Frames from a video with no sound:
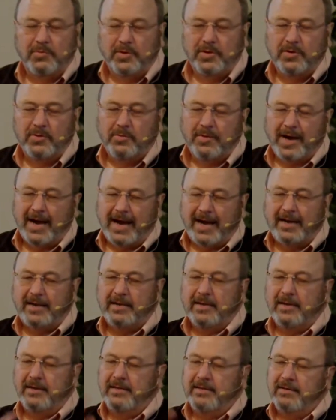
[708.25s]
when you
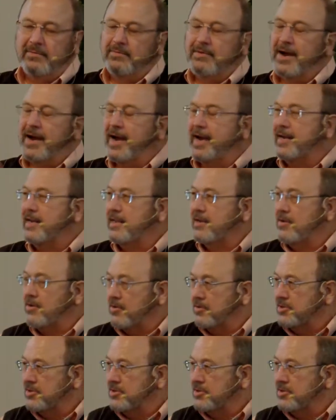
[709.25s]
ride the ride at